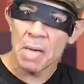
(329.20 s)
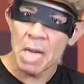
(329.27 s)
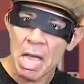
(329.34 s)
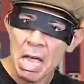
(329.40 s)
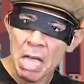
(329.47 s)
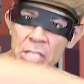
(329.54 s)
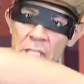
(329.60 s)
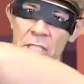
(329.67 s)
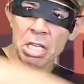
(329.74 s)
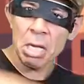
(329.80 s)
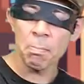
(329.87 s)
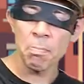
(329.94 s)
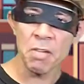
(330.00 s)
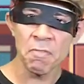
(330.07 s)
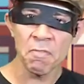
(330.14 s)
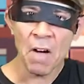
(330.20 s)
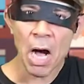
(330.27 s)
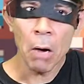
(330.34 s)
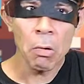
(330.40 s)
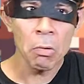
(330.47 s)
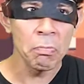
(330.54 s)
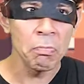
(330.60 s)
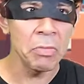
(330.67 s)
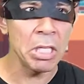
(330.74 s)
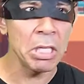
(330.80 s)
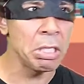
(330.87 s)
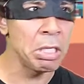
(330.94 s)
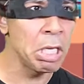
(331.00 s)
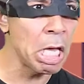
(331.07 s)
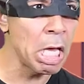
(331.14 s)
place can be found
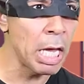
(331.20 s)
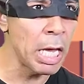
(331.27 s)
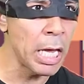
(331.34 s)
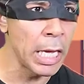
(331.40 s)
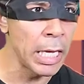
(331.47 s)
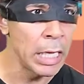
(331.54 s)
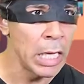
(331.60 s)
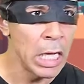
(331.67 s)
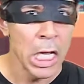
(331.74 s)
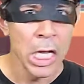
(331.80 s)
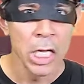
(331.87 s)
in uh,